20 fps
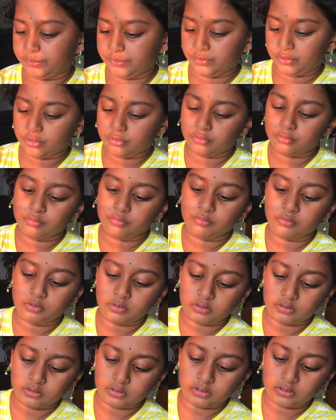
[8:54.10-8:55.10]

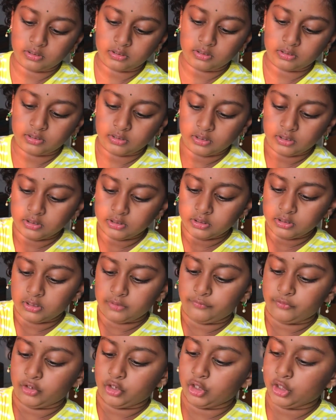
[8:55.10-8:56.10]
Totally.
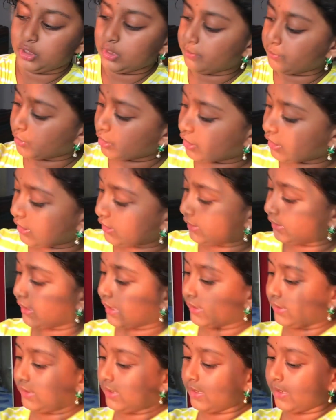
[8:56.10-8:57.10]
First I'm gonna
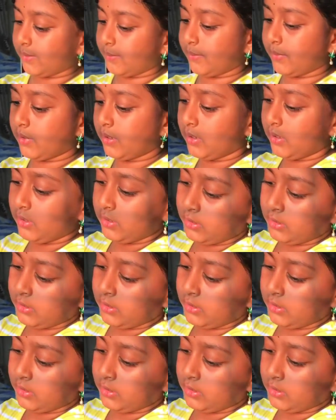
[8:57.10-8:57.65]
set them.